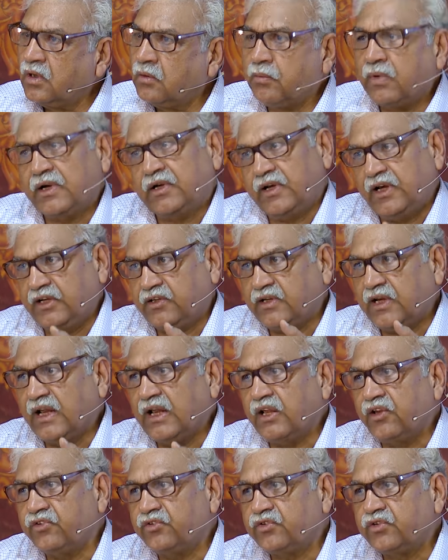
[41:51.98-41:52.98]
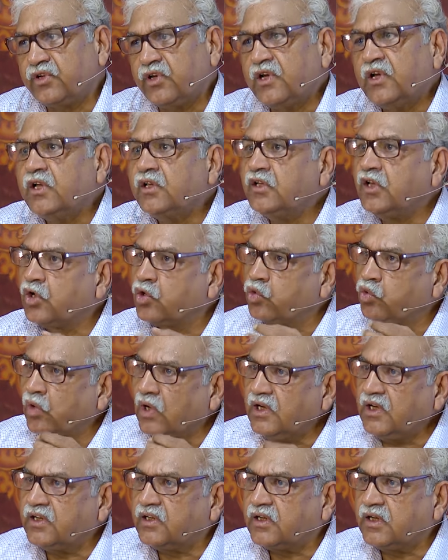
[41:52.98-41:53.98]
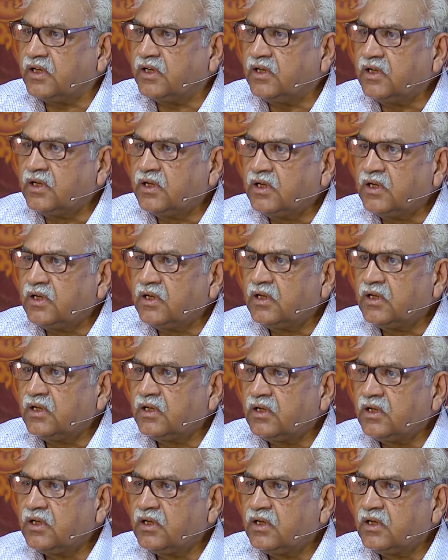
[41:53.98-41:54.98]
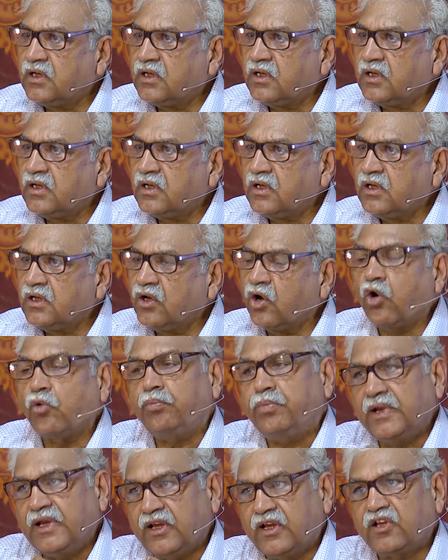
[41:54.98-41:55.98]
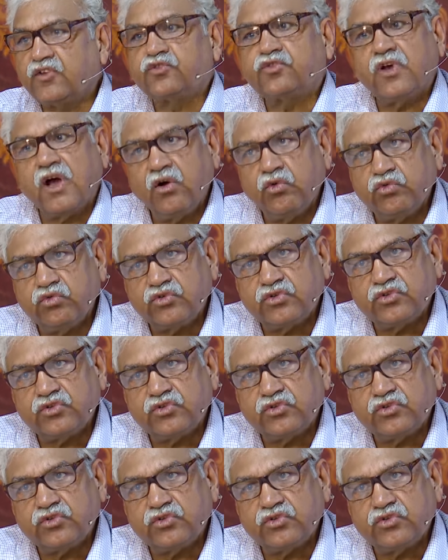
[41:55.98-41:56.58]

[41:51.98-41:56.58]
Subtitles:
But it has the quality of being a sound.